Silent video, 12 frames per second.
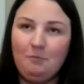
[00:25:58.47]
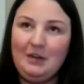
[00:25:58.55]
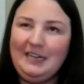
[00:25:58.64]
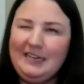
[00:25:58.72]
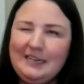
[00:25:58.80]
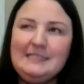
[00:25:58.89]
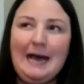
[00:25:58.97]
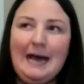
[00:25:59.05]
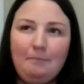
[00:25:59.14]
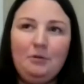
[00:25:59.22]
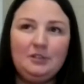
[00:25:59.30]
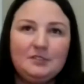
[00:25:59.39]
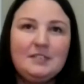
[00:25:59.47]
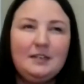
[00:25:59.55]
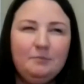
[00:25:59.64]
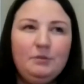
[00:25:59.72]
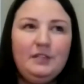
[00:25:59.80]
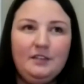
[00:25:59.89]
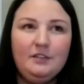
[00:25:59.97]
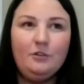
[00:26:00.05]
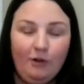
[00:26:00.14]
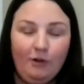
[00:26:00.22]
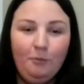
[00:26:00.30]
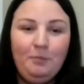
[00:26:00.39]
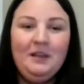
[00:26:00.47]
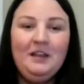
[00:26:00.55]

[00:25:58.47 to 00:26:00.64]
we need a dapple to complete the group.